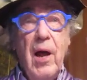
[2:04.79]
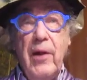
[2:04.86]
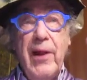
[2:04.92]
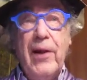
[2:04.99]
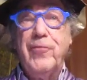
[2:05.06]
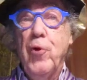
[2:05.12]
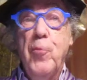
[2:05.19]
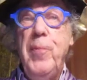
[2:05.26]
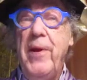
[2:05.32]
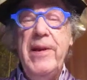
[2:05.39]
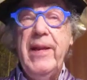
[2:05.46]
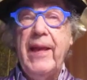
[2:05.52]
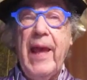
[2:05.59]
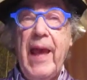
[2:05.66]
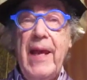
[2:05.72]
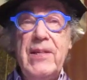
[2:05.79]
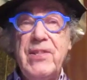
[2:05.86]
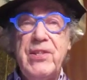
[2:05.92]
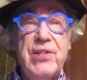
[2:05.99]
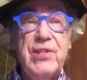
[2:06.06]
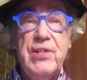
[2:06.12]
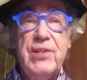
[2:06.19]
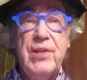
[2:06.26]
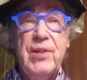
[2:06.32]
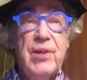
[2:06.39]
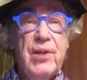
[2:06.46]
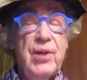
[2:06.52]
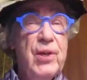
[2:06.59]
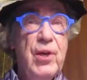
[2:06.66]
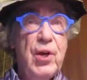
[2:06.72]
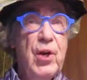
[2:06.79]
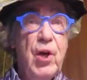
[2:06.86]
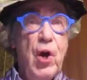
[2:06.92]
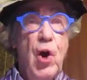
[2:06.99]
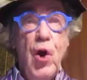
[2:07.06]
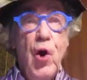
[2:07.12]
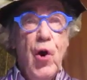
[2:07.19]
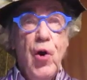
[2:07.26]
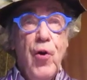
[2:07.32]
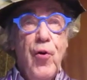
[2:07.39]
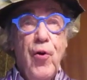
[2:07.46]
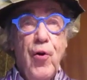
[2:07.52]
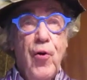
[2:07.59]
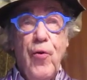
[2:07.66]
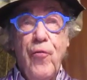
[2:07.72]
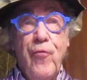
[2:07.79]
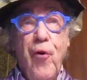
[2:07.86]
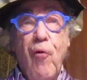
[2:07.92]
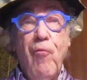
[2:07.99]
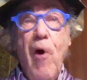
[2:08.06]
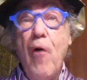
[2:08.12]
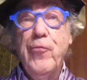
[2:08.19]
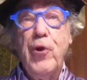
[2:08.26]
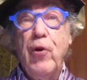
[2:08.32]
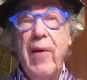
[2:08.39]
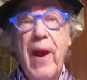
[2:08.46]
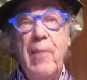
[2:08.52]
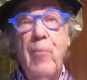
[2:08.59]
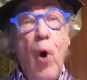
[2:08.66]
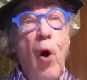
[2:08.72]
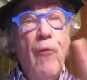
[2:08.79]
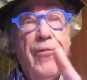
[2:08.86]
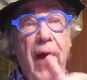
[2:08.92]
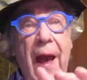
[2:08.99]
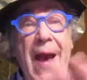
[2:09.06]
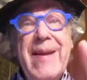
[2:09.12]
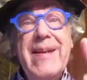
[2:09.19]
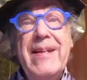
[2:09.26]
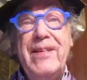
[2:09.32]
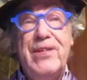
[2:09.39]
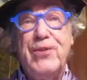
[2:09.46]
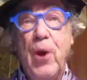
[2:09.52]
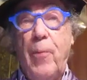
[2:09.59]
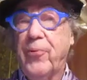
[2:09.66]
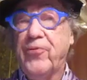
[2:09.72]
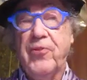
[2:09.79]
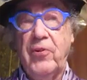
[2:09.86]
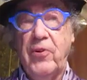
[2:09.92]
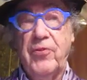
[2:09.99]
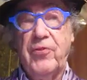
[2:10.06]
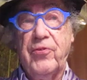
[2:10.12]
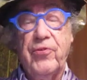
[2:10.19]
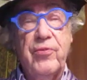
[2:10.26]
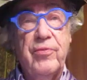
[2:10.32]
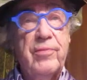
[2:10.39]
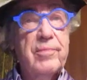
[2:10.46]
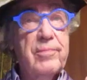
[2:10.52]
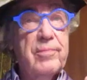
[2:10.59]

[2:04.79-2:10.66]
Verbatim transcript: That would be the case for one gram of any substance.